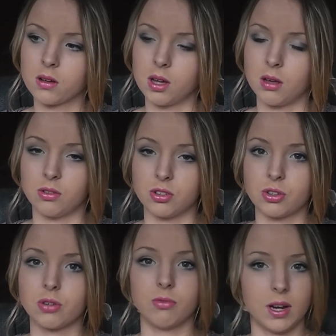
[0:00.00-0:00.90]
It was
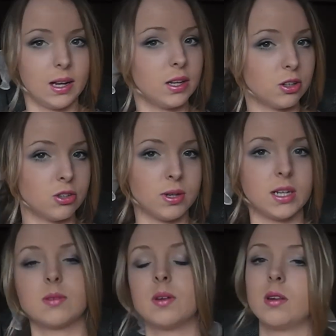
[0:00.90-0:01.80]
just a really good read.
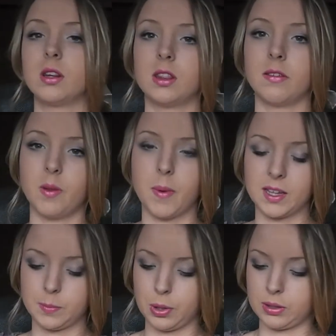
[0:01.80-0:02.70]
It's one of the
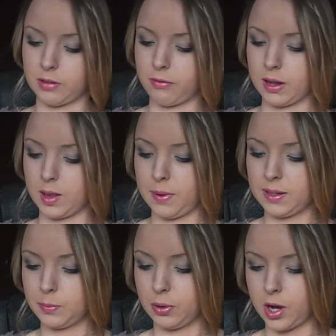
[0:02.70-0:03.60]
best books I've read. The
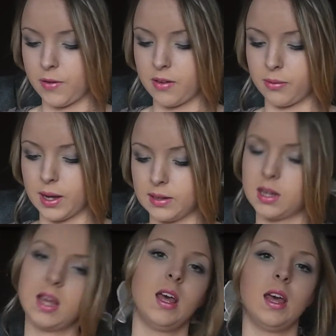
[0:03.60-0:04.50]
best book I've ever read
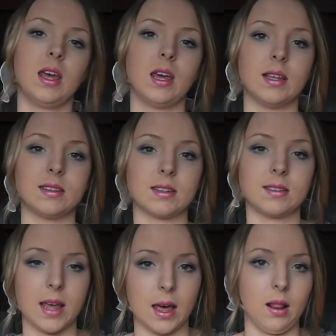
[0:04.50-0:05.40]
is
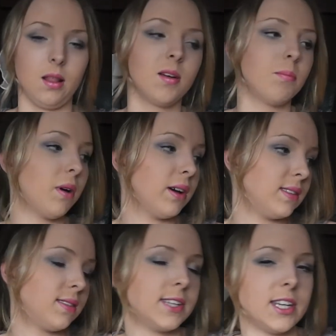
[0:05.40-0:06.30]
Cell by
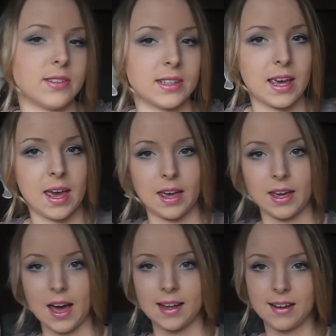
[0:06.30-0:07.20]
Stephen King,
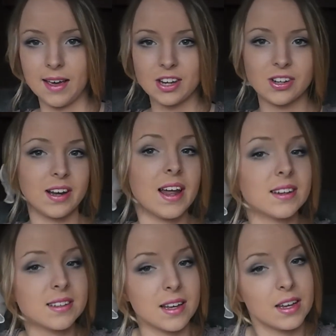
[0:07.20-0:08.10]
and I actually
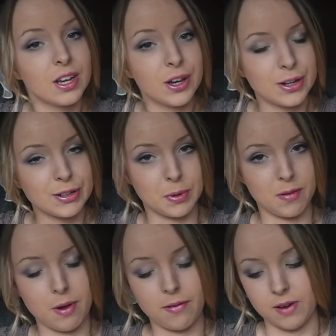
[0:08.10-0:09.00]
lent it to one
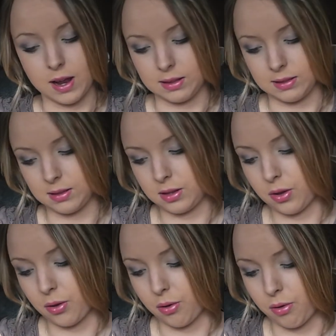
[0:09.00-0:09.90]
of my friends
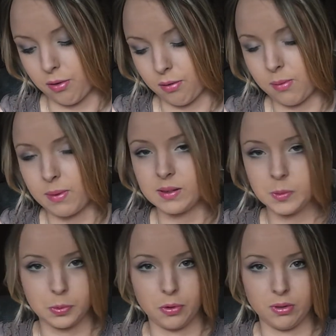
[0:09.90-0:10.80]
who went to
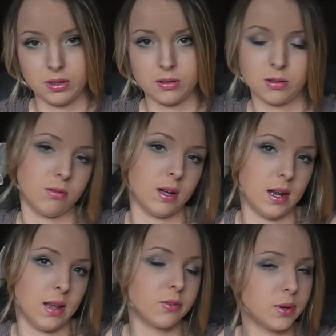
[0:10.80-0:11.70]
boarding school
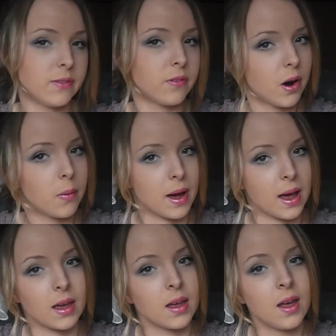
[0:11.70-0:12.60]
and lived really far
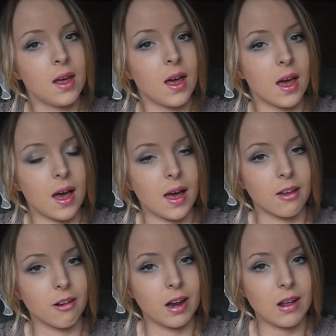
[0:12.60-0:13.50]
away,
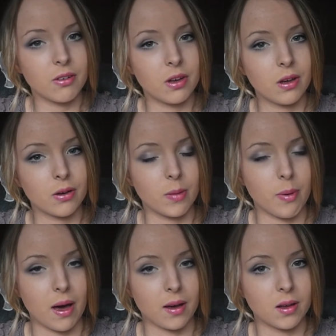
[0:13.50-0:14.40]
and I never got it
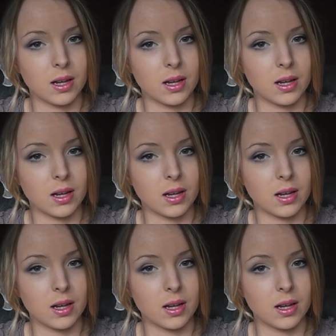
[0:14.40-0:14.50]
back.